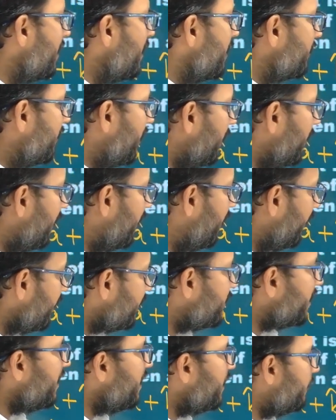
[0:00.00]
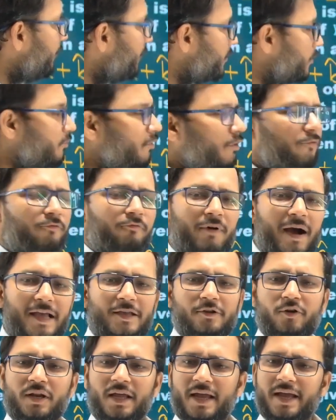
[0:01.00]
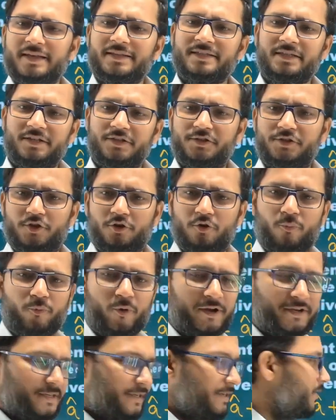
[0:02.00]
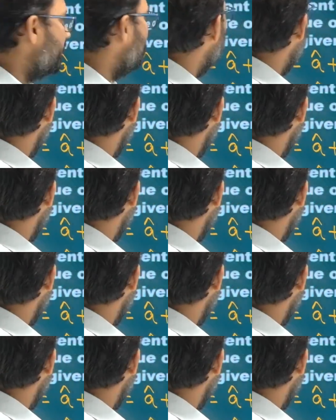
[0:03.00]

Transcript: the regression equation of y on x is 0.8.